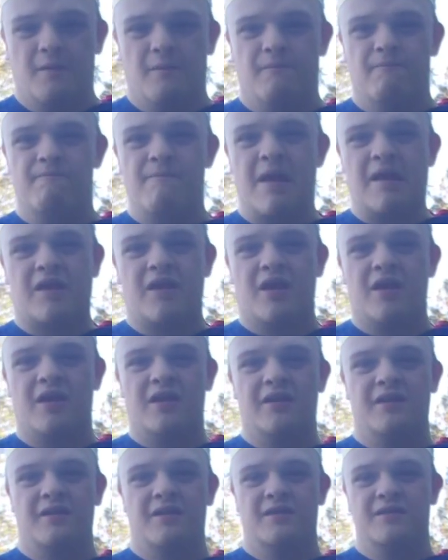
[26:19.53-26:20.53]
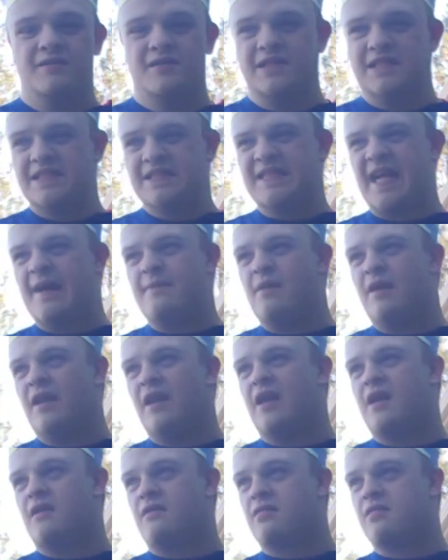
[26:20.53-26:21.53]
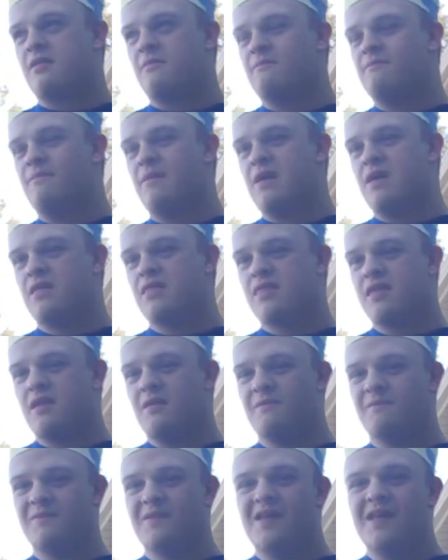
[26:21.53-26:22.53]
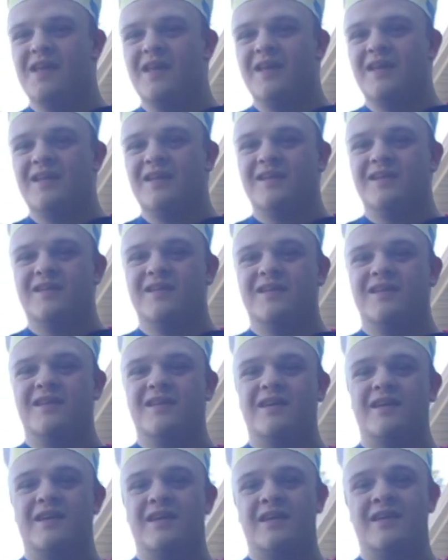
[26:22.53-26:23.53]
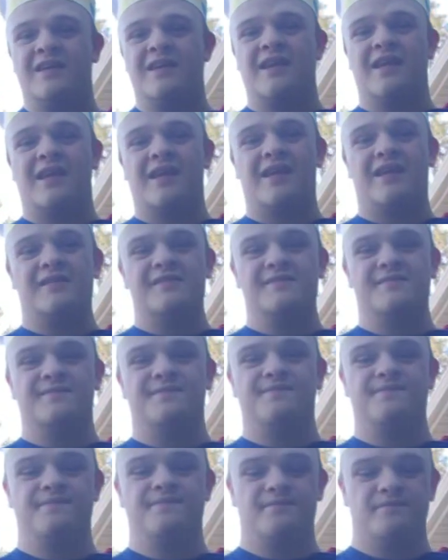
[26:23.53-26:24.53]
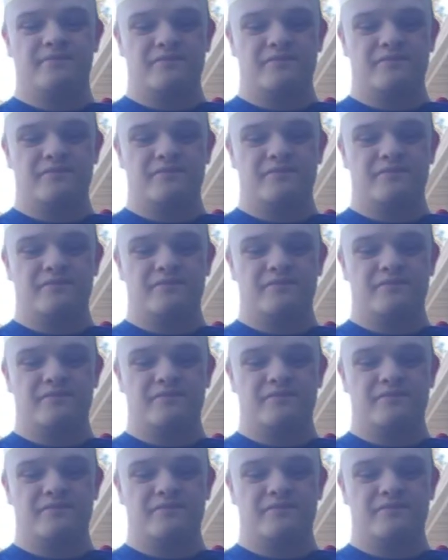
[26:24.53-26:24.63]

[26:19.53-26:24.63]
Mecha Stabilized Beast. And then